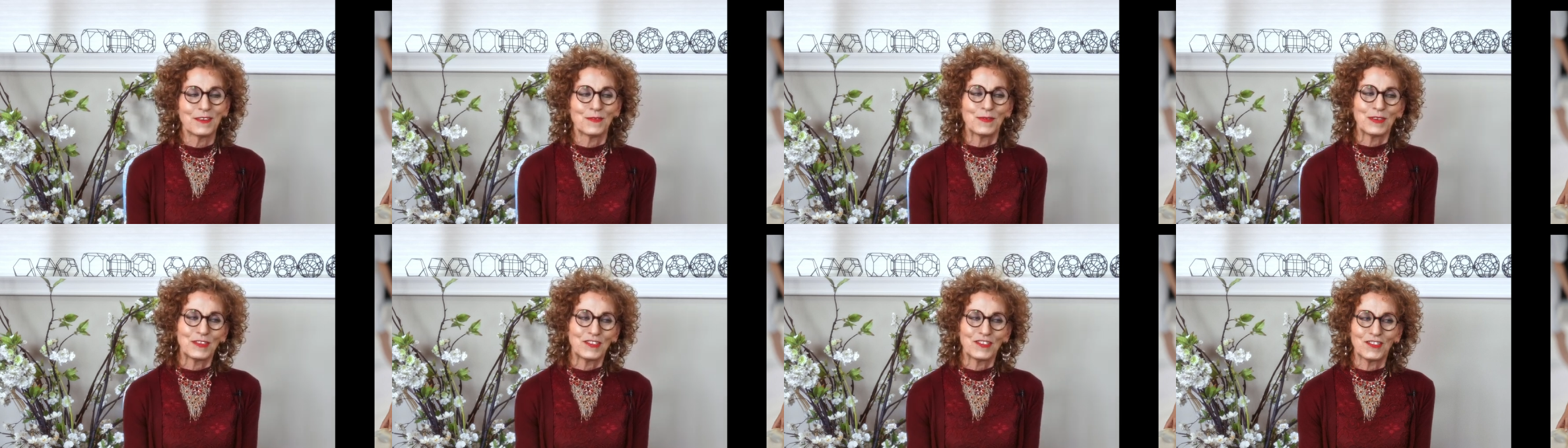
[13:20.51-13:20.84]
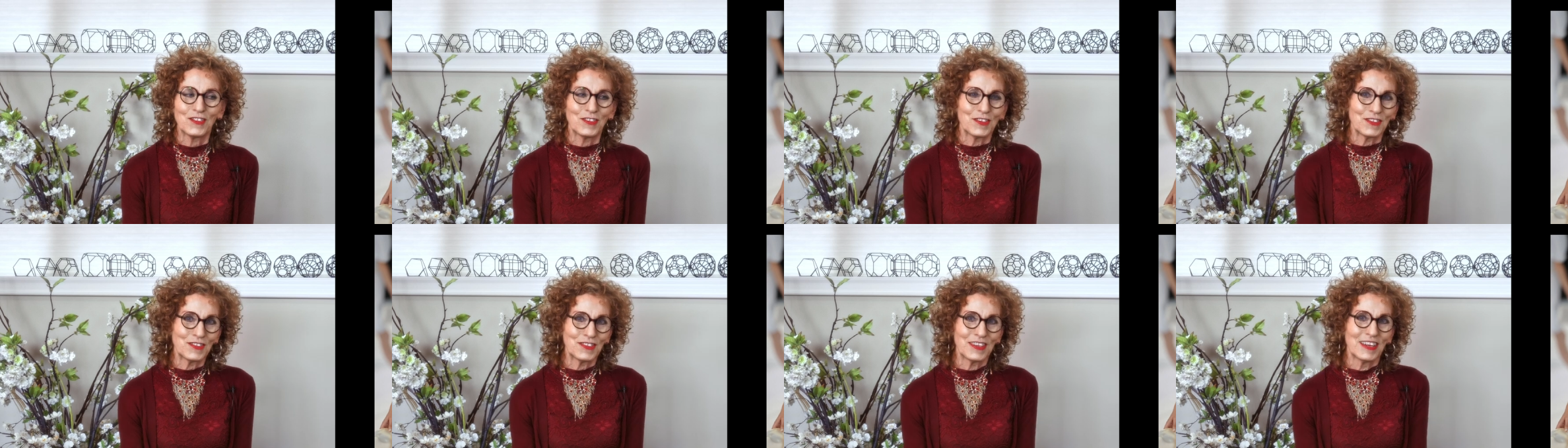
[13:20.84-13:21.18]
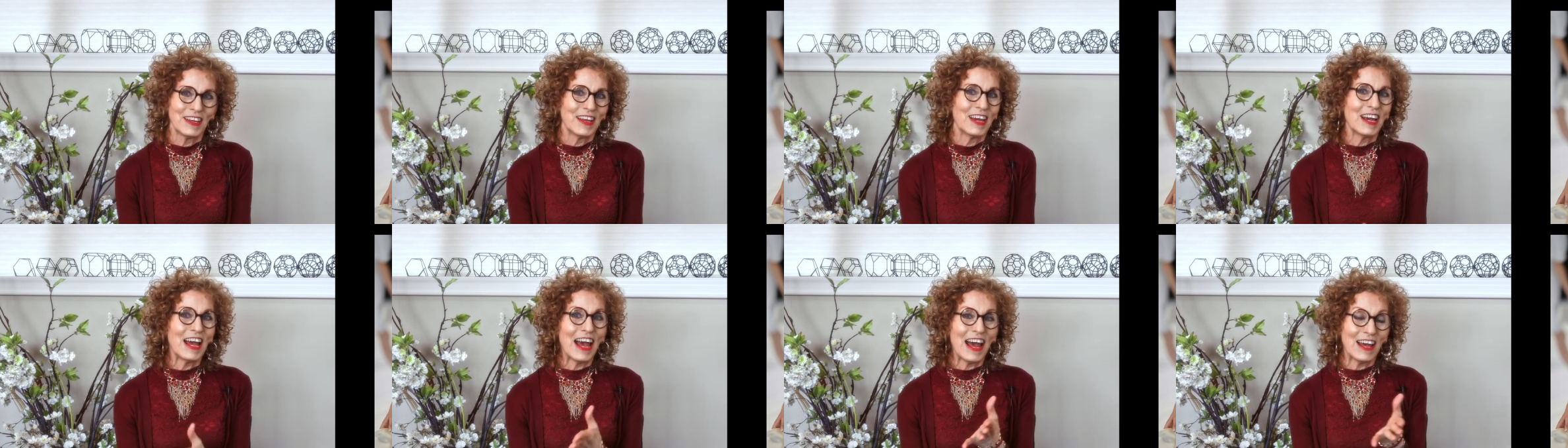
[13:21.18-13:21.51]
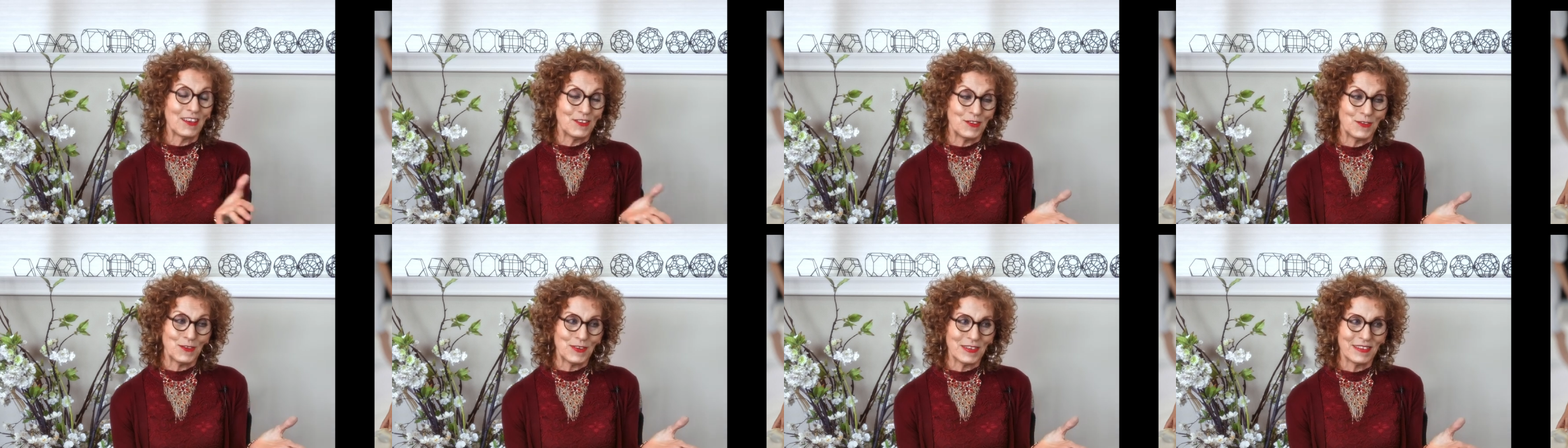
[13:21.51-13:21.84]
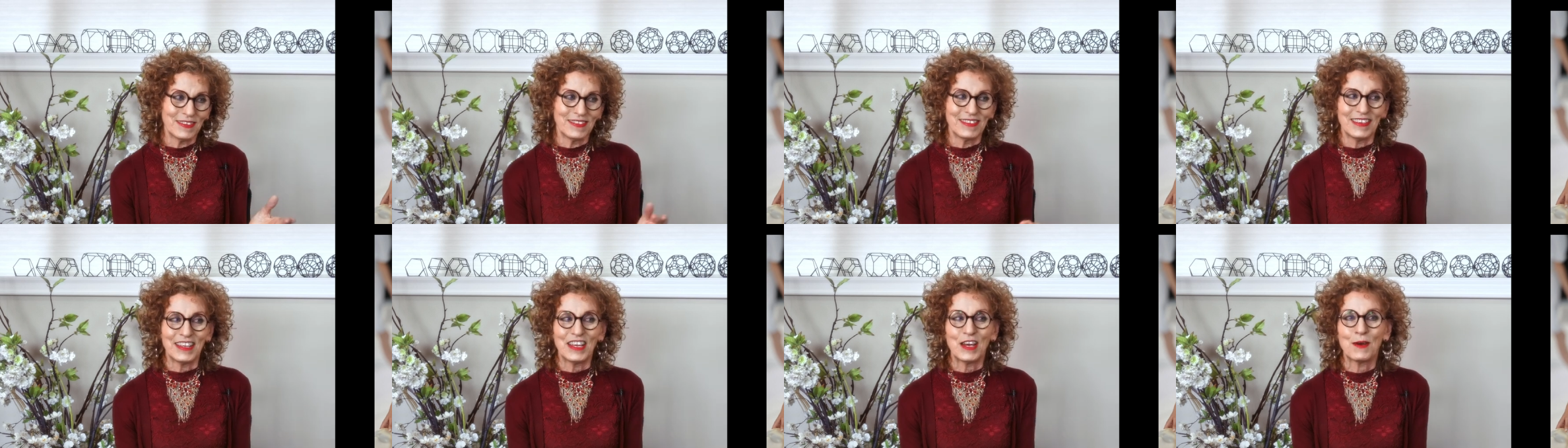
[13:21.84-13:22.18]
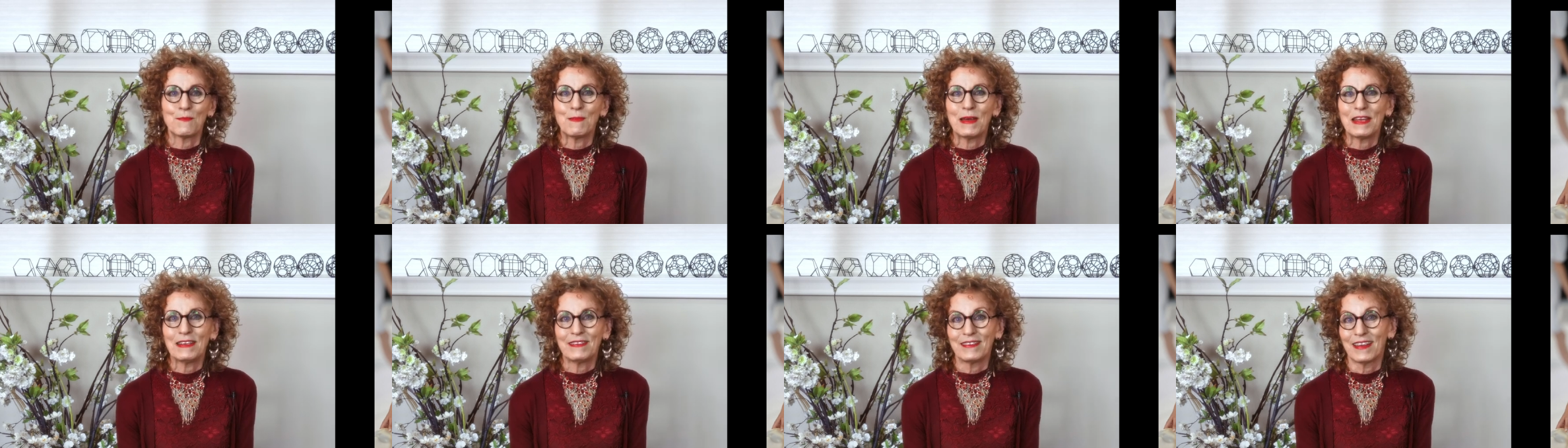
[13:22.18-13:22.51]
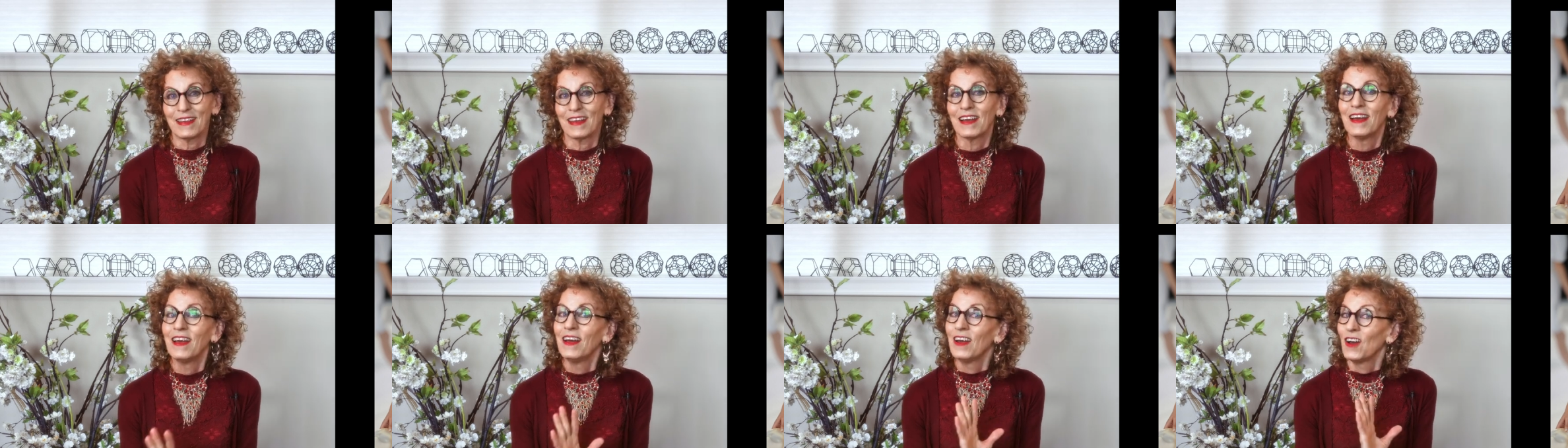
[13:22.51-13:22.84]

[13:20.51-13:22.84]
which looks, as you can see, amazing.